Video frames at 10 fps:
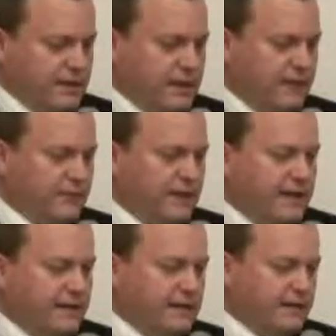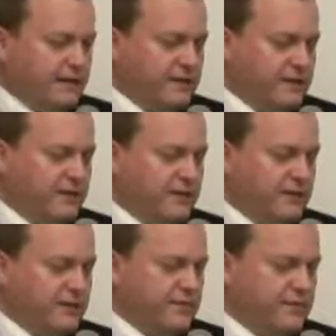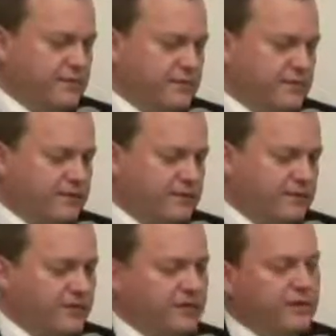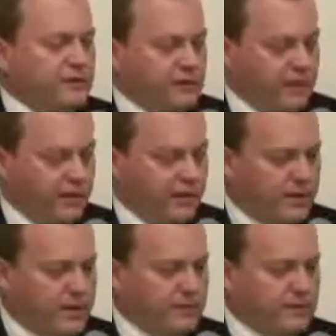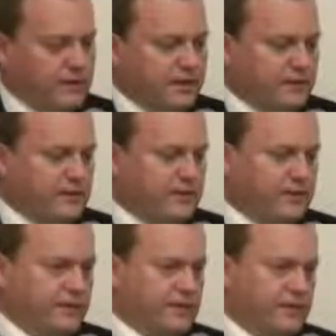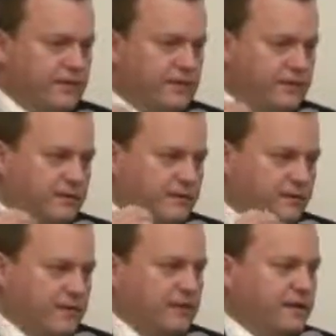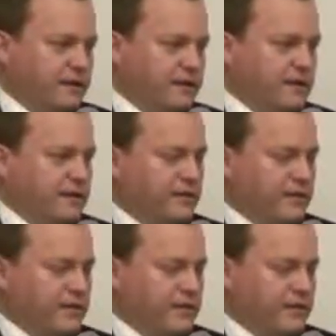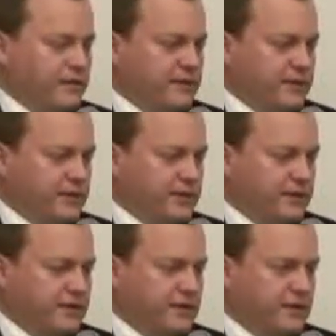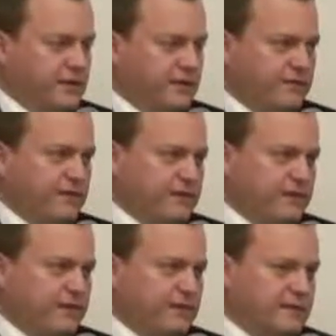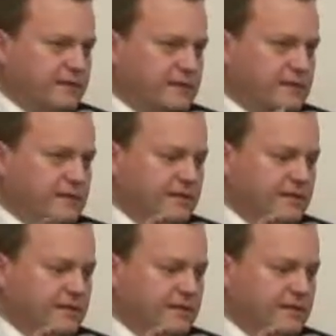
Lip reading: I think the reality of the issue of arms sales to Taiwan, of PLA's military modernization, is you have to look at the